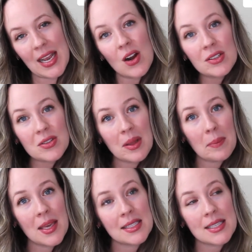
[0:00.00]
And also, that
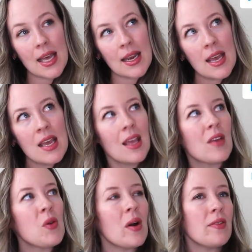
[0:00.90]
being said,
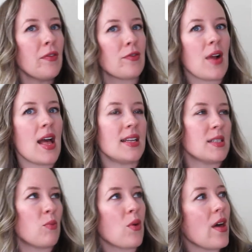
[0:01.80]
if you have a
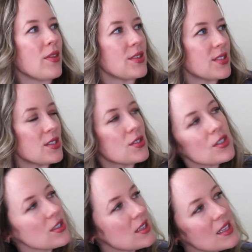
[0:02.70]
friend, brother,
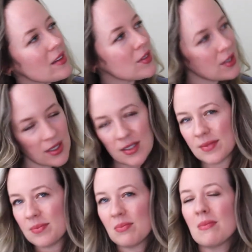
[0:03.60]
sister,
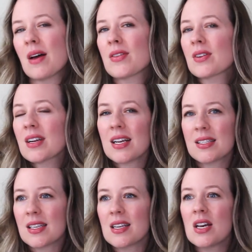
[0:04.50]
lover, mother,
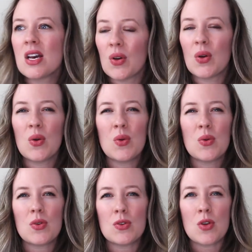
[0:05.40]
cousin,
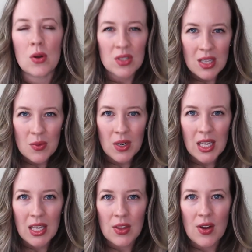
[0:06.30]
who knows that they want
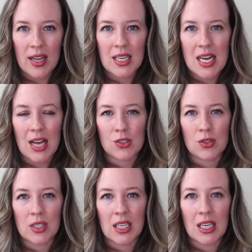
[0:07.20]
to heal their acne
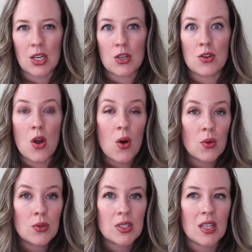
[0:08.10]
naturally,
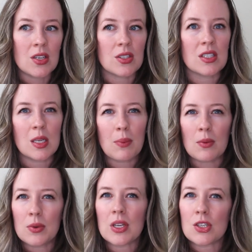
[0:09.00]
knows that there's a deeper
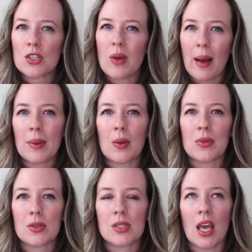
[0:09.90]
root issue happening
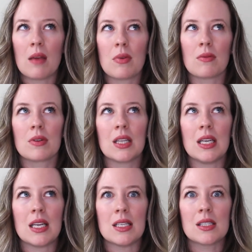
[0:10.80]
with their skin, but
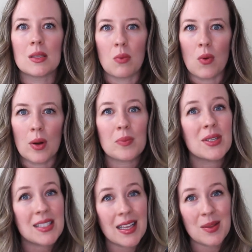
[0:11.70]
really needs support,
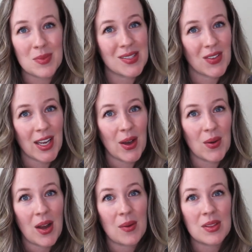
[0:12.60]
please send them this
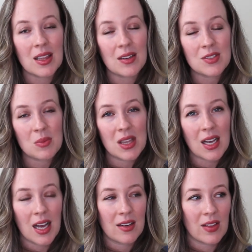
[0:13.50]
video. I would love to be the
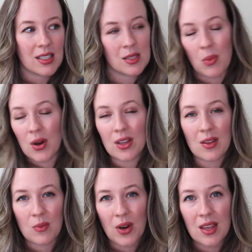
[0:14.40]
kind of like spark in
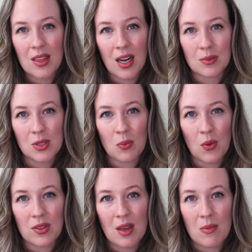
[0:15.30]
their brain that helps
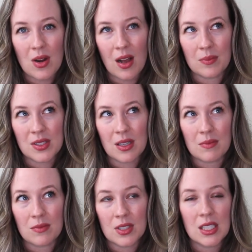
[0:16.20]
support them and helps
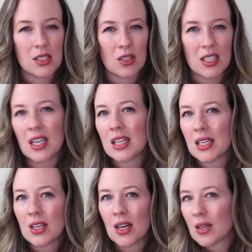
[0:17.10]
them really start to get
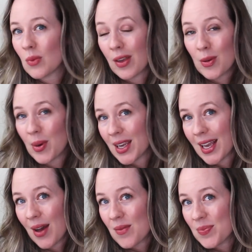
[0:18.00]
clear on why they're
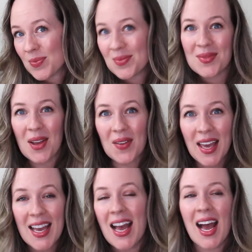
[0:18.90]
breaking out.
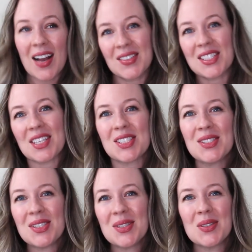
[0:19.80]
Okay, I will talk to you
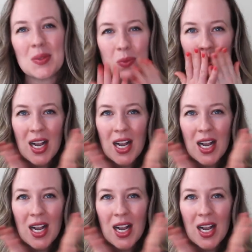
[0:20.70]
soon.